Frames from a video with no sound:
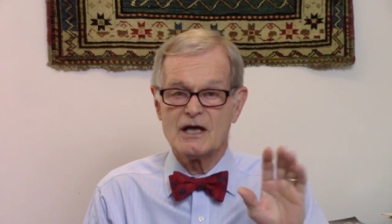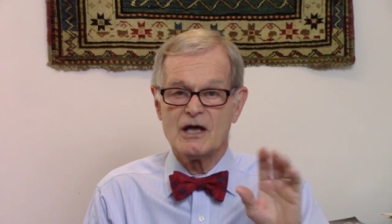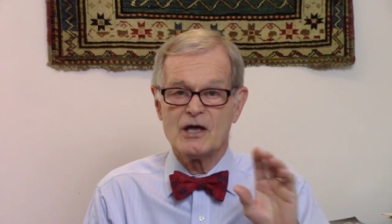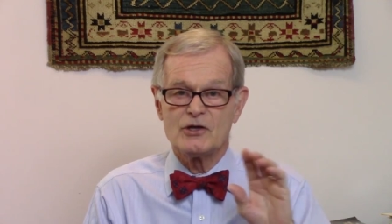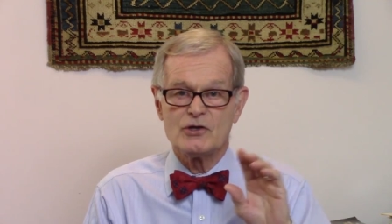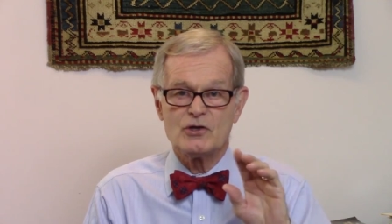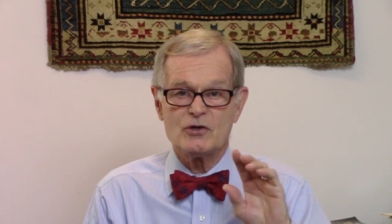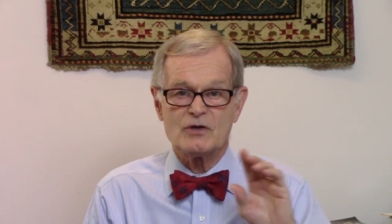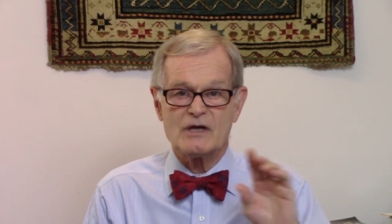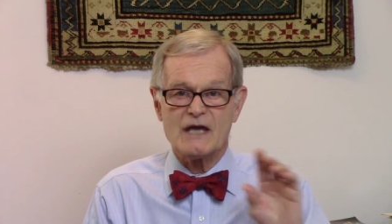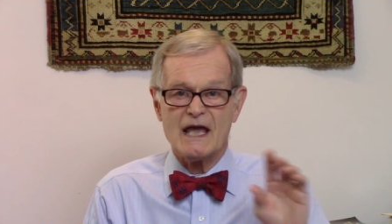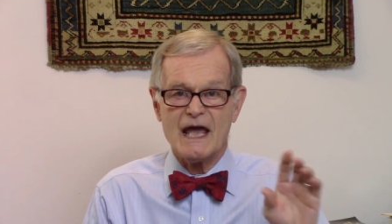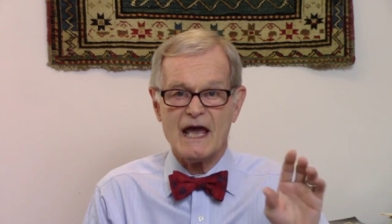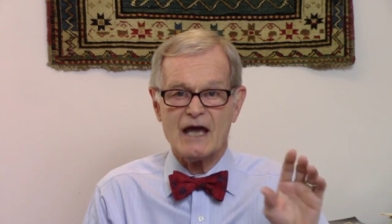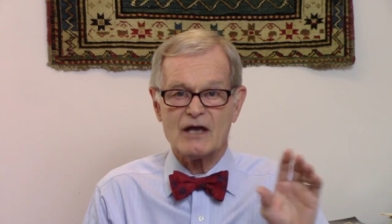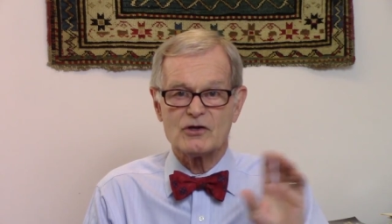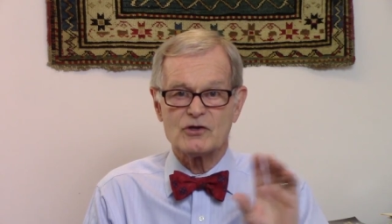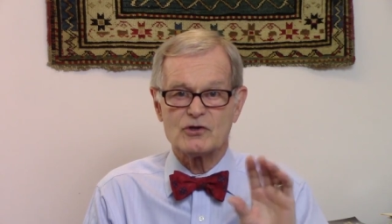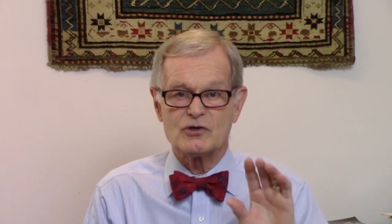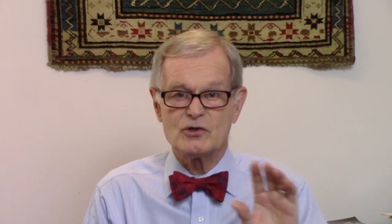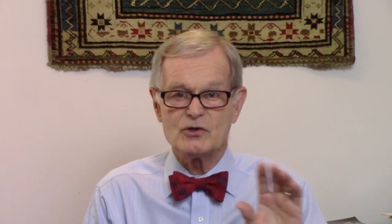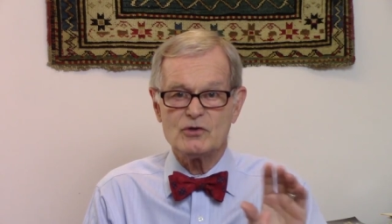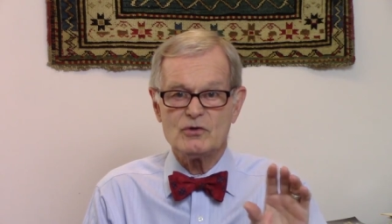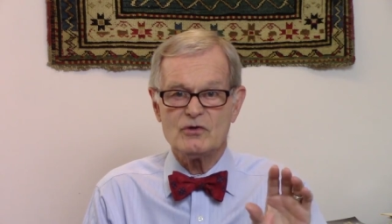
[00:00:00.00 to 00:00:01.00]
you
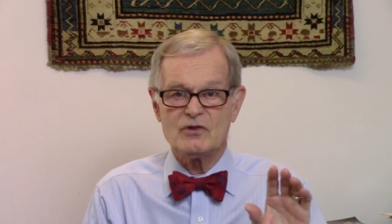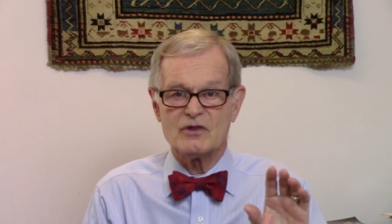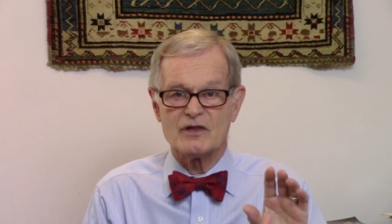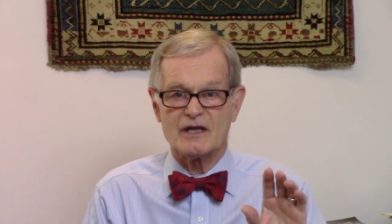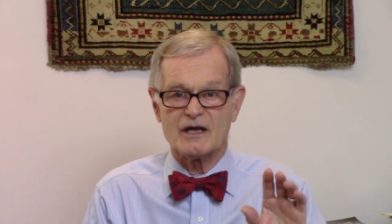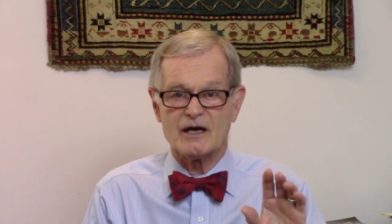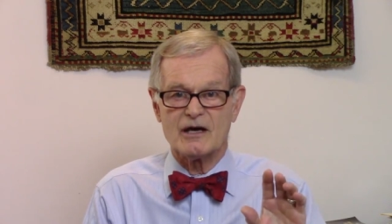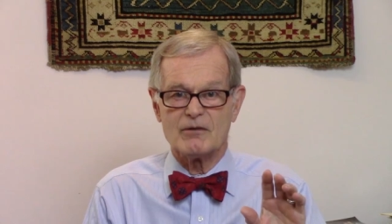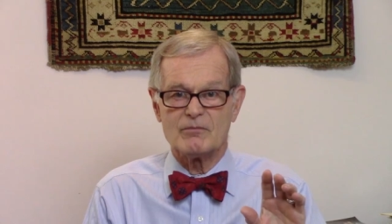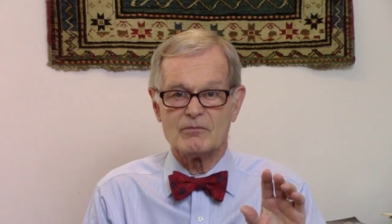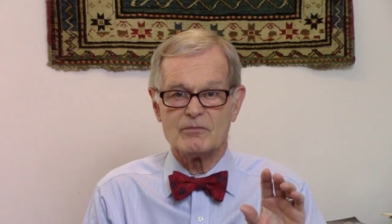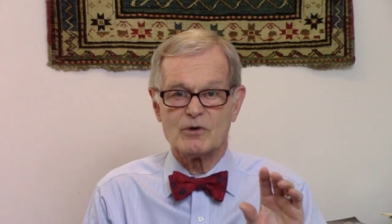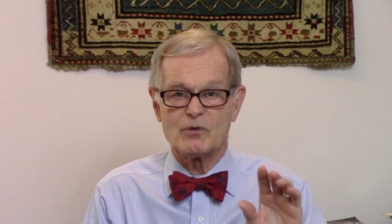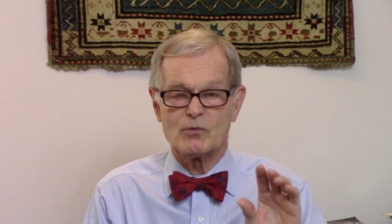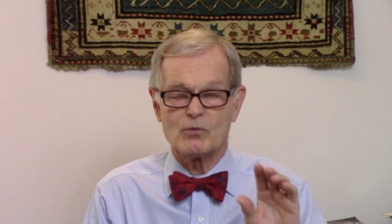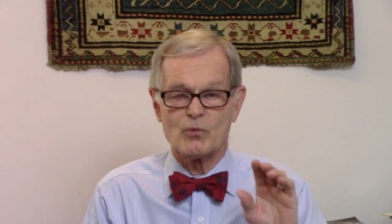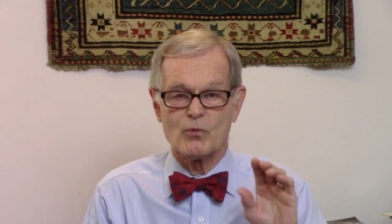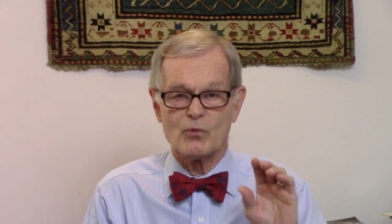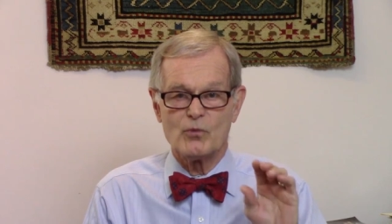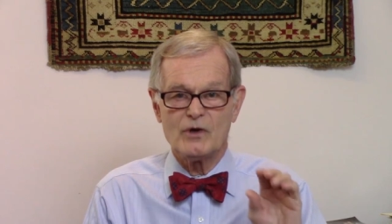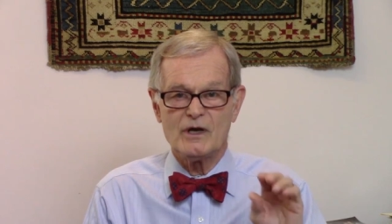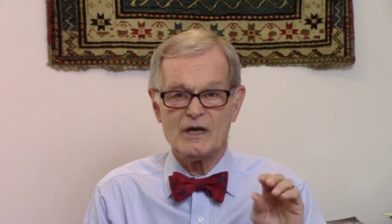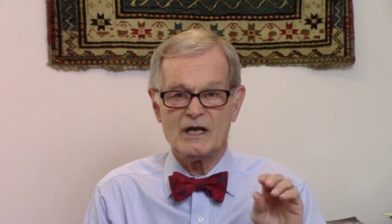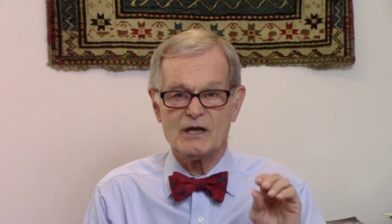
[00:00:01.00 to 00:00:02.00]
can't do them
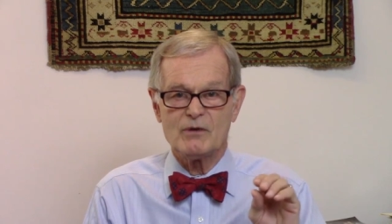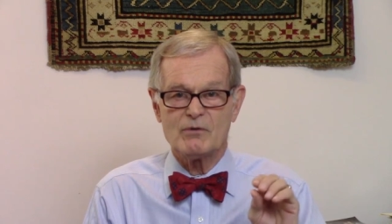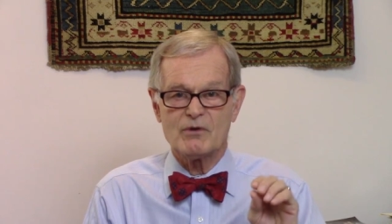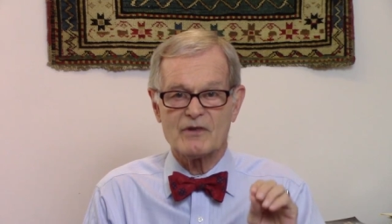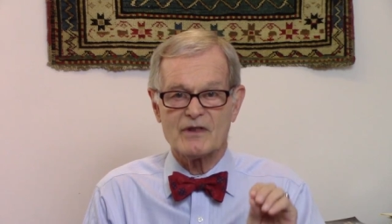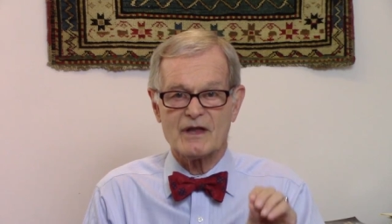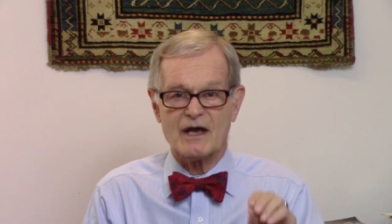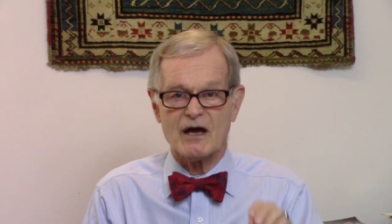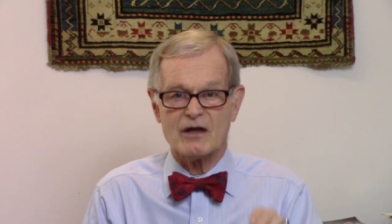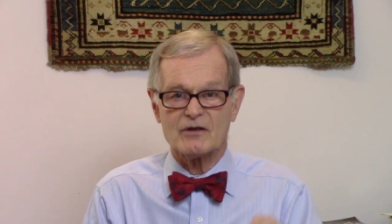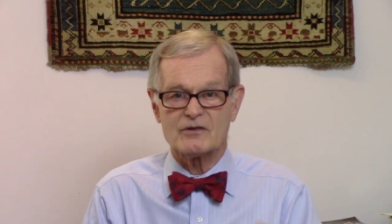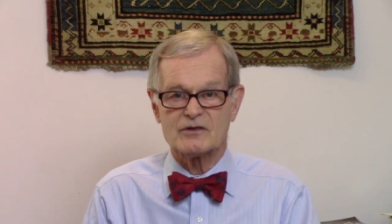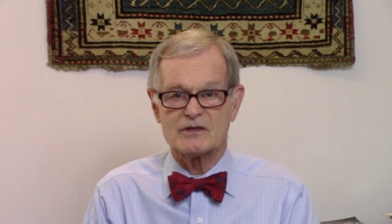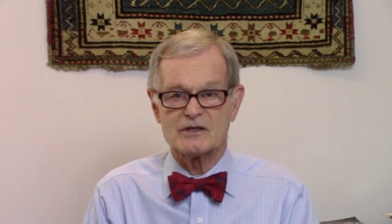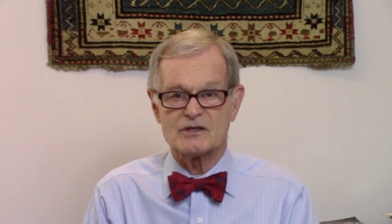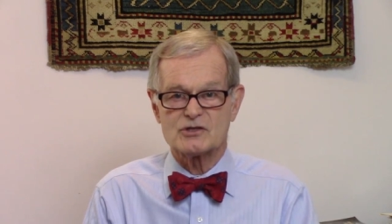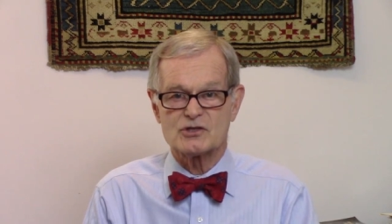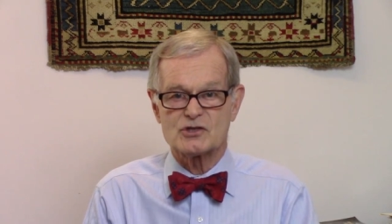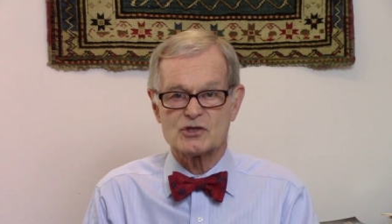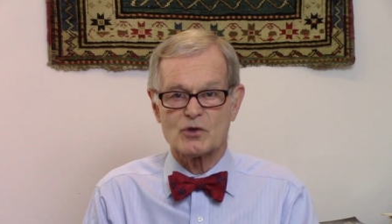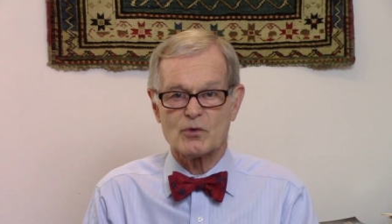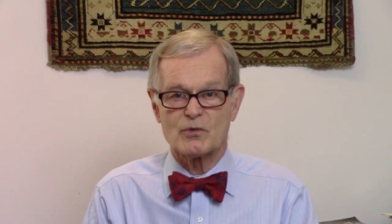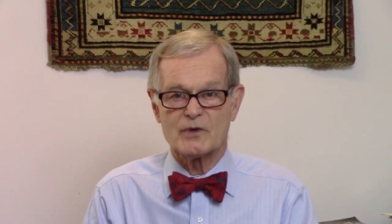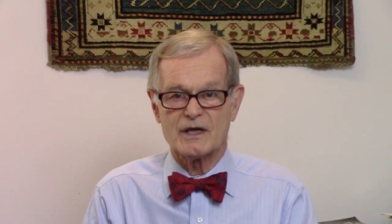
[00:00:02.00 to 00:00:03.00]
really without the
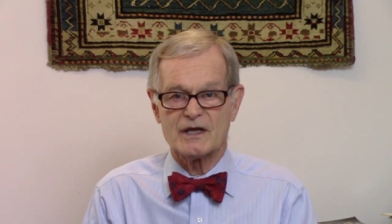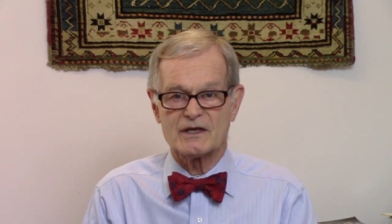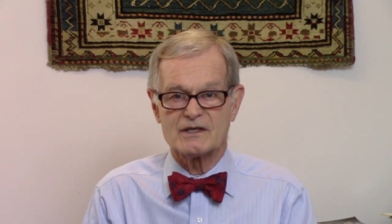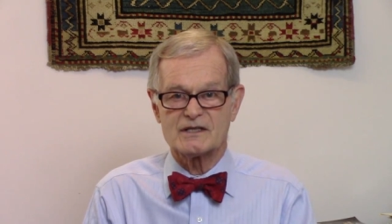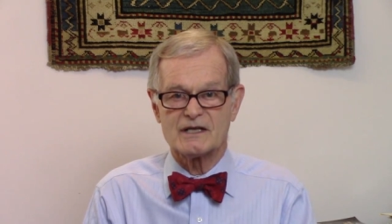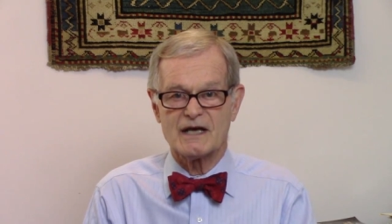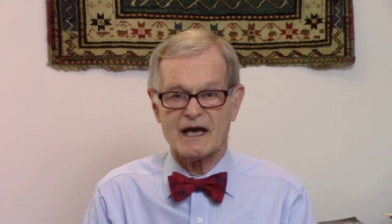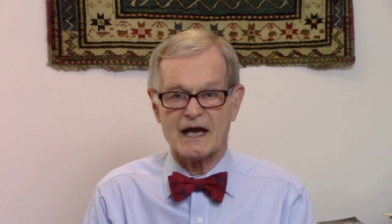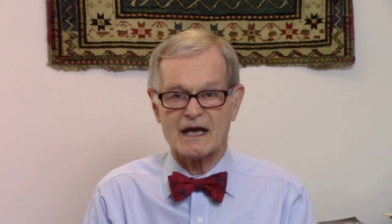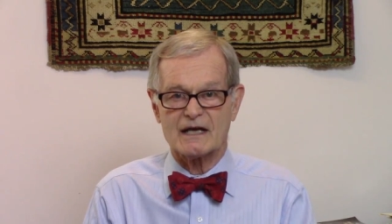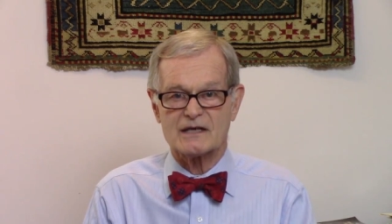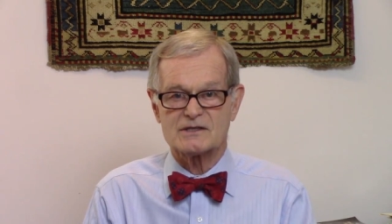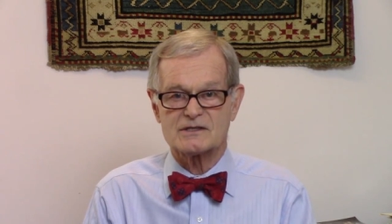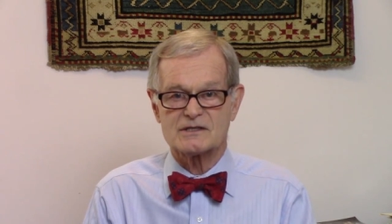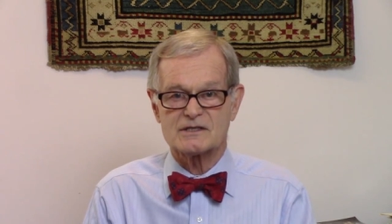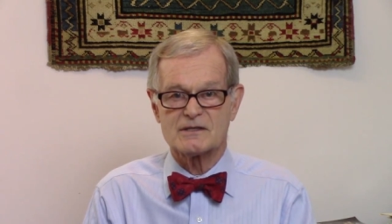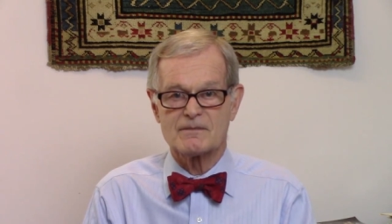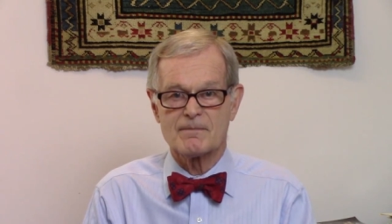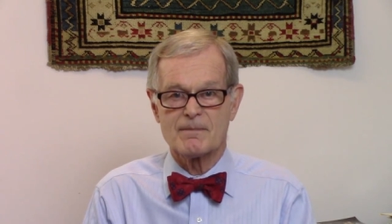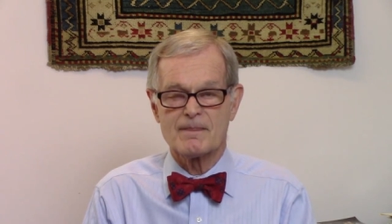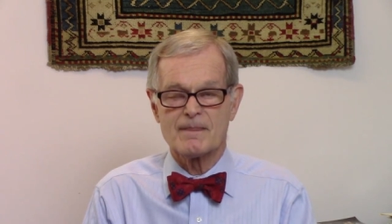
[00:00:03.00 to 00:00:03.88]
Sharia text.